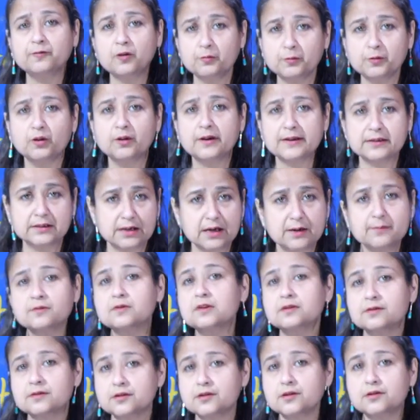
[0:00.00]
from your esteemed
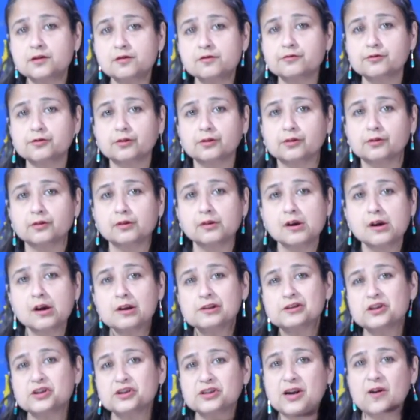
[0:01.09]
institution.
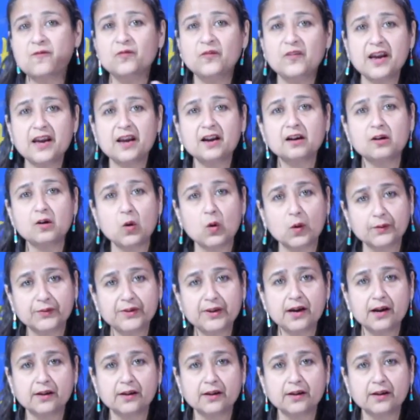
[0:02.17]
So somewhere or the